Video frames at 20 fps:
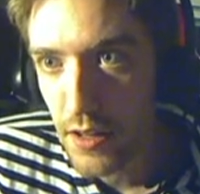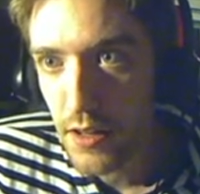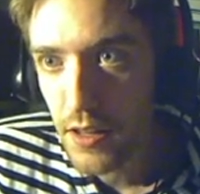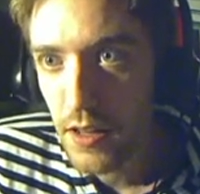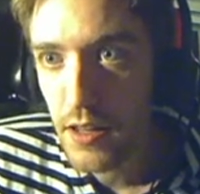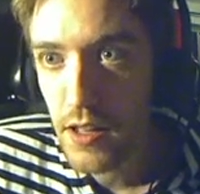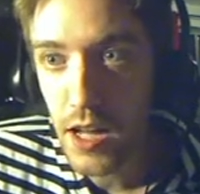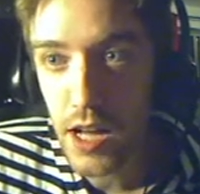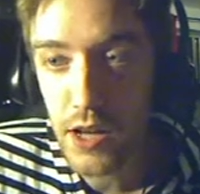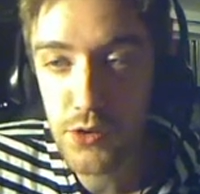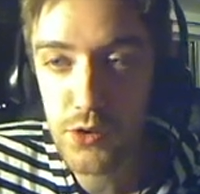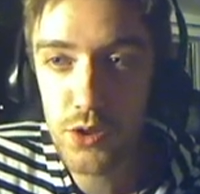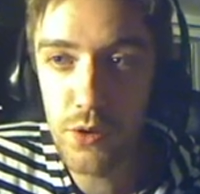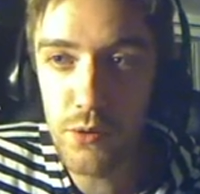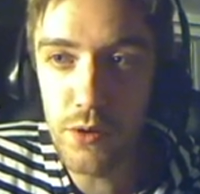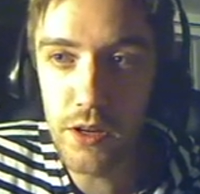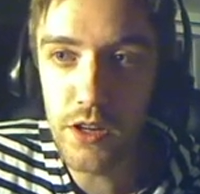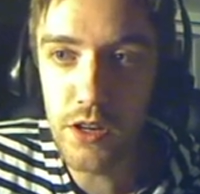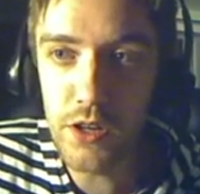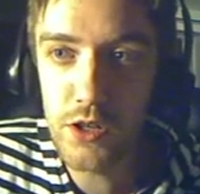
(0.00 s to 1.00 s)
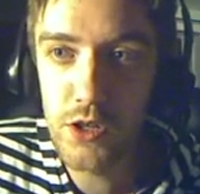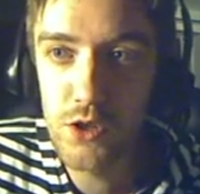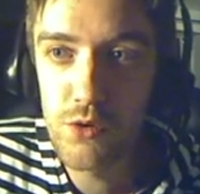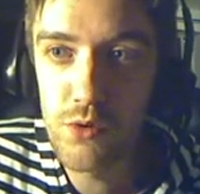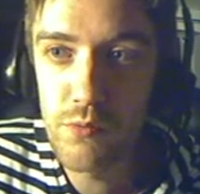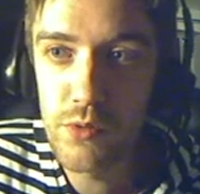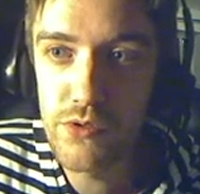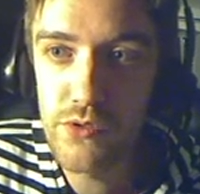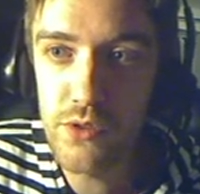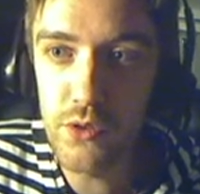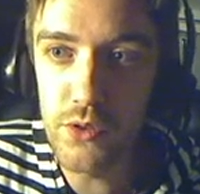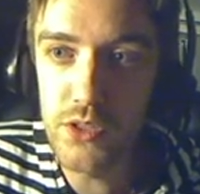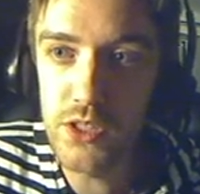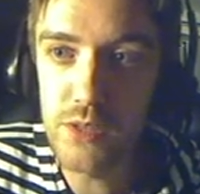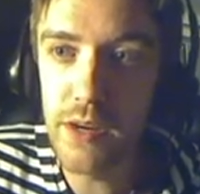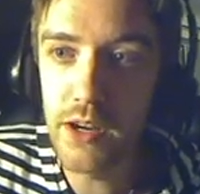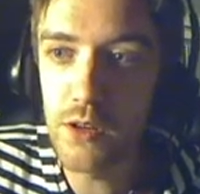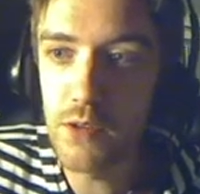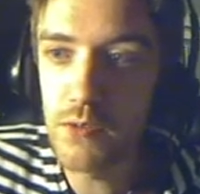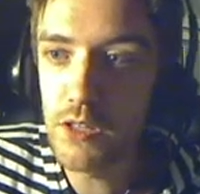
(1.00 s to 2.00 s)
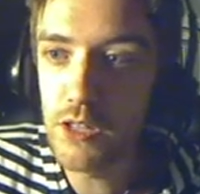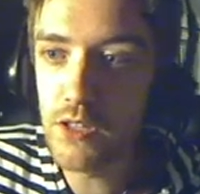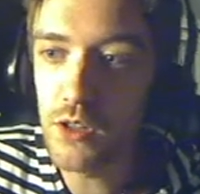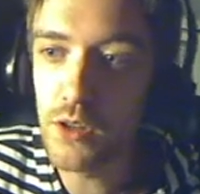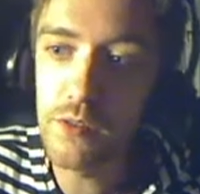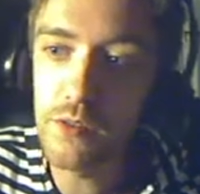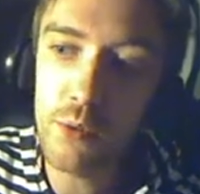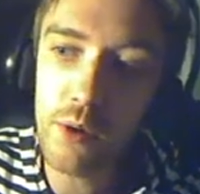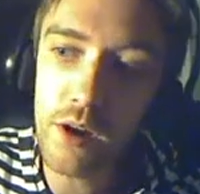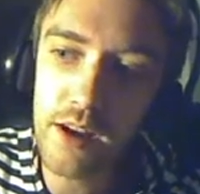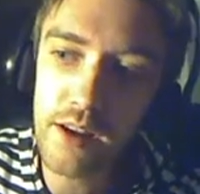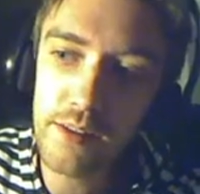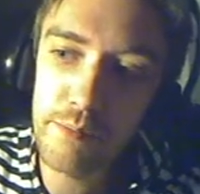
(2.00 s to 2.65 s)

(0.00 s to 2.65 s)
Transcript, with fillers: Also, uh, a good removal is Minor Recall. Why?